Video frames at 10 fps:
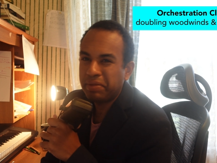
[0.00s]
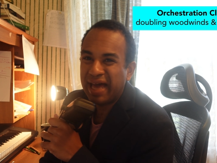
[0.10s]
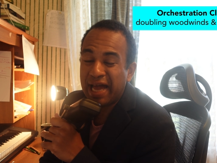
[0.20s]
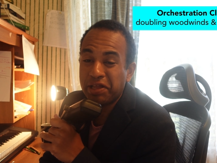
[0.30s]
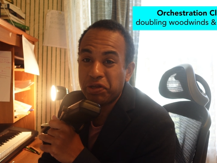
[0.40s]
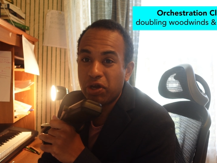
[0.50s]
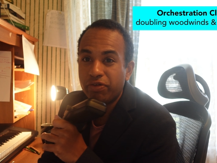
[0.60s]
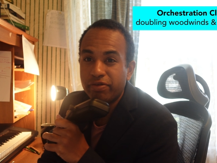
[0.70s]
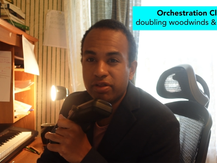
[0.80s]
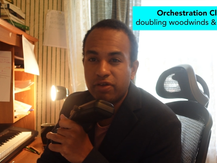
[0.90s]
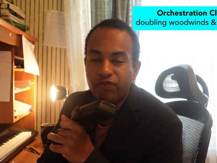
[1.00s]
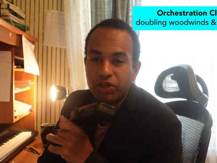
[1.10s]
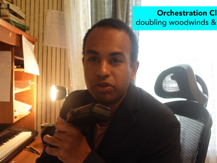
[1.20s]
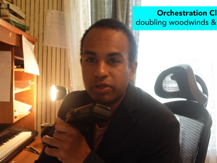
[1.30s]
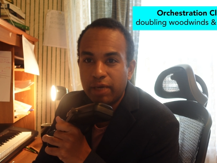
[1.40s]
I don't know there's an
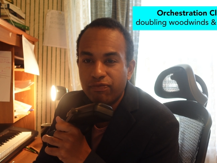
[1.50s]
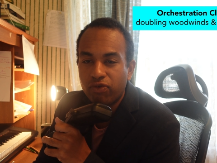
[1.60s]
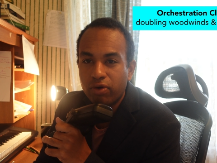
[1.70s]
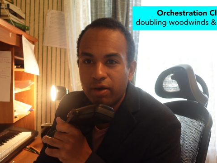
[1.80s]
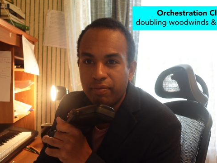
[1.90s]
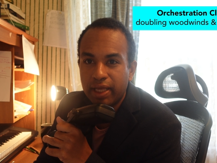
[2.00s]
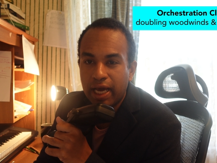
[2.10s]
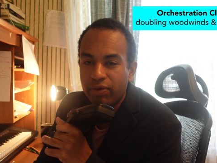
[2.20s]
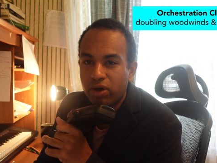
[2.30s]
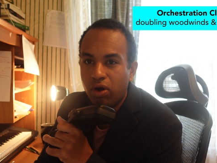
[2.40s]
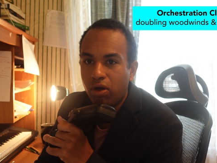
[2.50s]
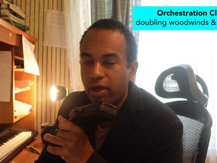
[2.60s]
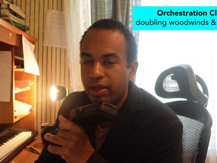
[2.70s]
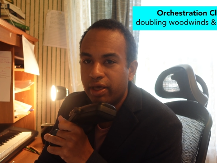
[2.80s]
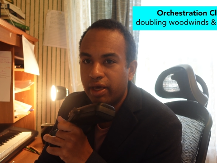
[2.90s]
official name for it, but I would call
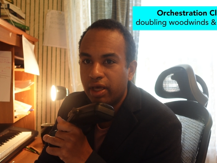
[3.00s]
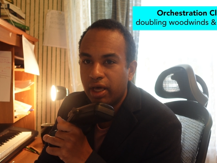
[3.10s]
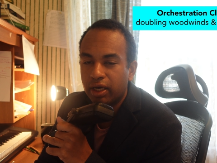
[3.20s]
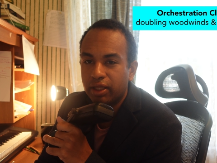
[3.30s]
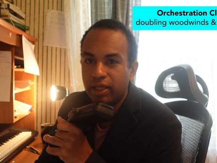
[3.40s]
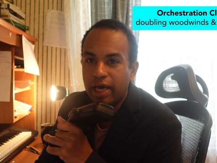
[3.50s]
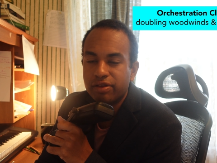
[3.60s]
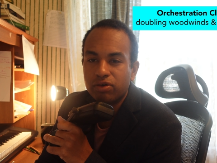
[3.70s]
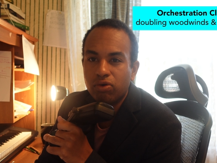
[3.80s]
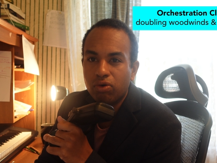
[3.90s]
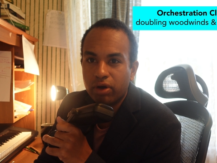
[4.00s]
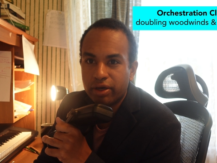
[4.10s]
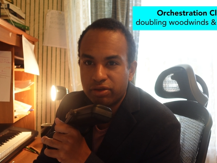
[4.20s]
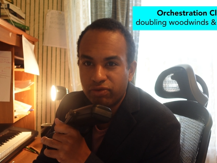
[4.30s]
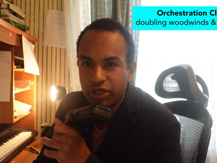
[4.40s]
it a classical
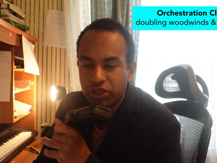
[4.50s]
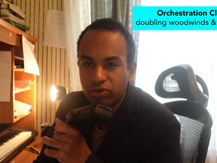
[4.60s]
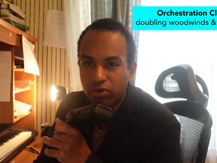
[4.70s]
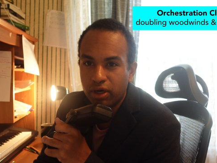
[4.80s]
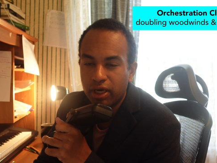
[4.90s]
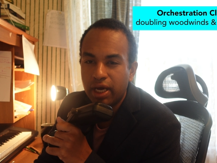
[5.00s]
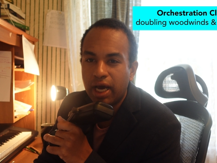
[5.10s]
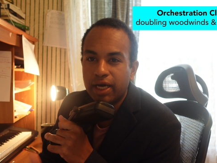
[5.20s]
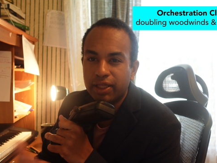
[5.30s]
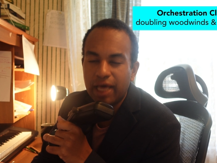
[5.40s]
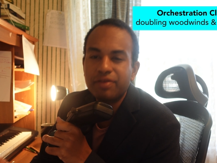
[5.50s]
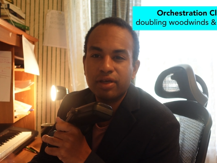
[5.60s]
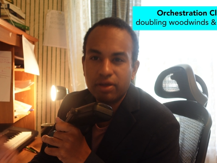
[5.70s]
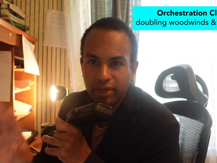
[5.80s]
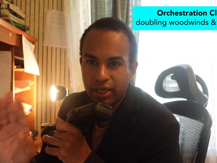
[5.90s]
orchestration, or a
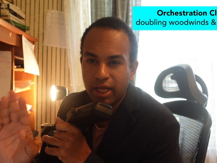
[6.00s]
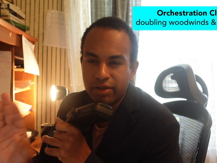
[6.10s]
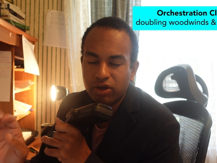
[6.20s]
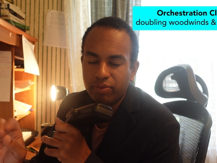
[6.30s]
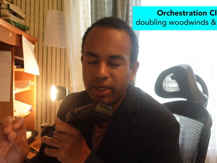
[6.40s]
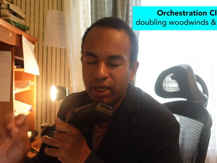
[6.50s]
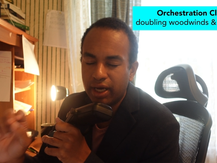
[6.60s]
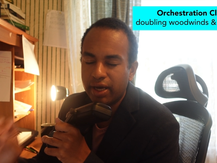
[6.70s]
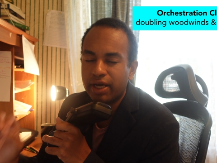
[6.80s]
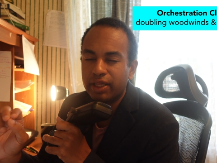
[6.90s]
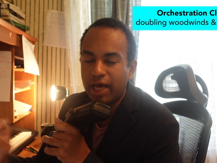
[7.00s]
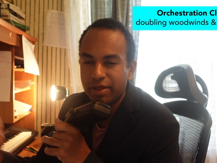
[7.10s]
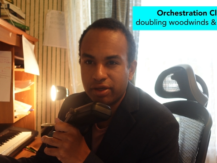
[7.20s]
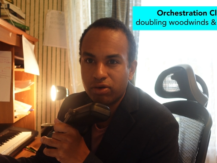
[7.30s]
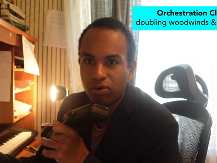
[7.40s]
classic, not classical, but a
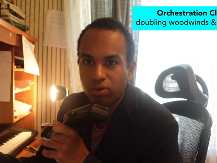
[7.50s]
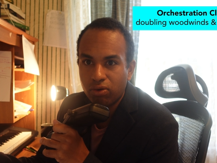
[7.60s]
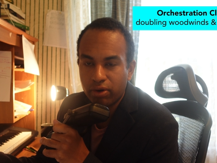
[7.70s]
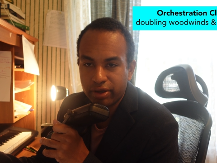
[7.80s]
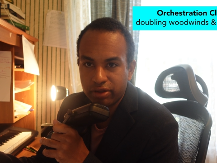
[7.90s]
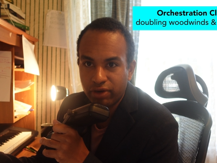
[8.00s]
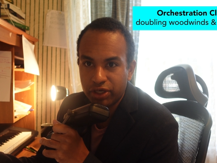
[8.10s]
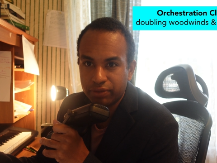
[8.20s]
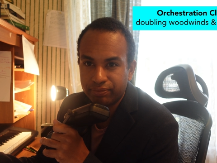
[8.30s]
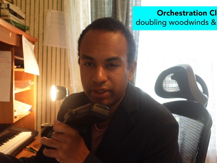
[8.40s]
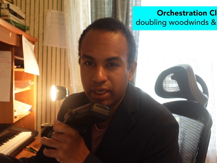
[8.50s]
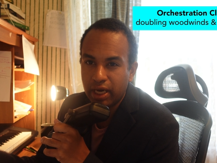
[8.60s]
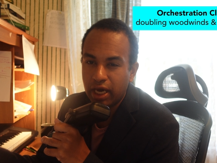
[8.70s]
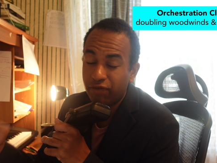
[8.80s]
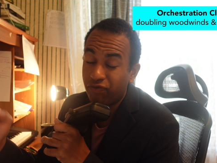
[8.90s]
classic orchestration.
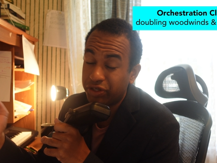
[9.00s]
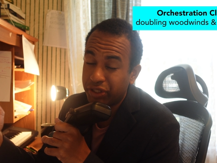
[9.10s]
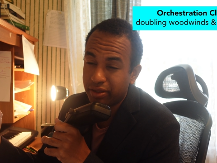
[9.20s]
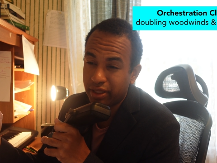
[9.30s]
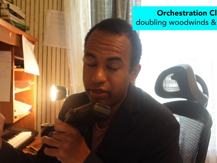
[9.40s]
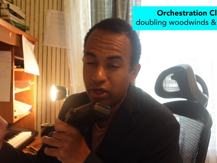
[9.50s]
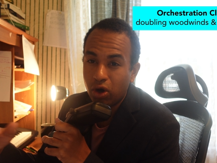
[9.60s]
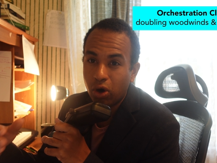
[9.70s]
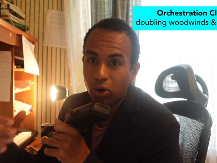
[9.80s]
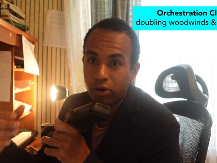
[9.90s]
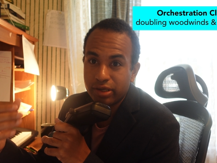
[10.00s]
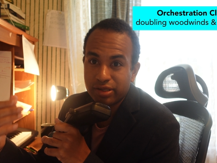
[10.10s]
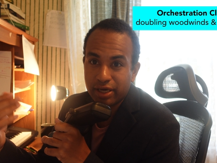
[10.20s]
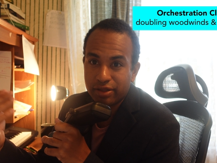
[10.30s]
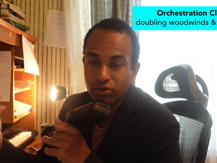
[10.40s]
In French, I'd say
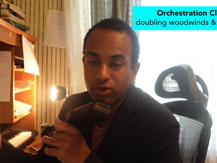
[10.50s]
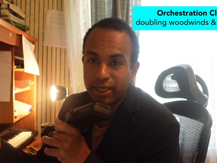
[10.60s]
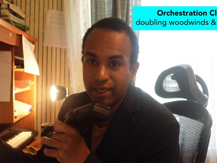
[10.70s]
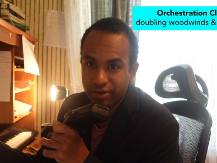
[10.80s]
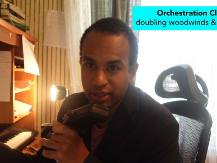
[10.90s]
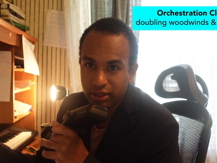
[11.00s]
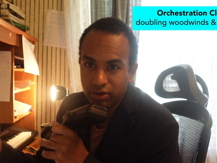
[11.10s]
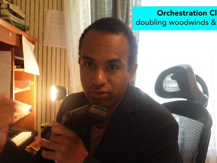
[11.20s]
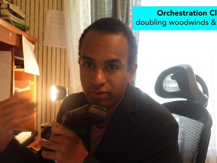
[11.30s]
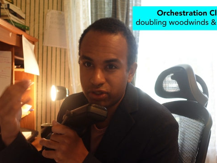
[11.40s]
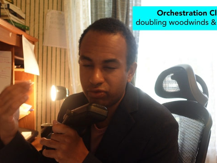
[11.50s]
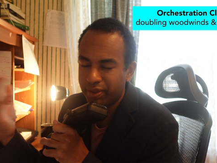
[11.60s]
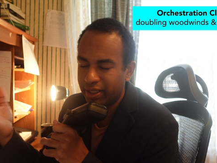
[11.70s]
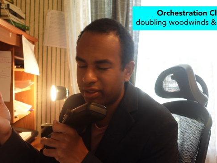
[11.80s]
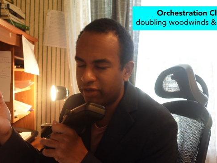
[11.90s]
orchestration classique, which would
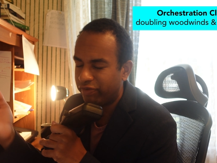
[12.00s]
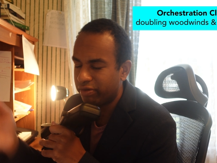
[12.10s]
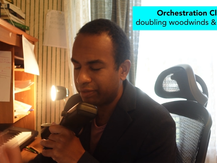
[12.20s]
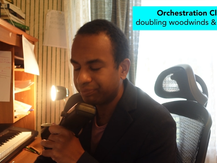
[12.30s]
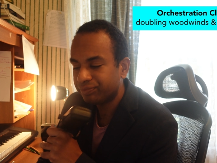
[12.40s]
be less confusing.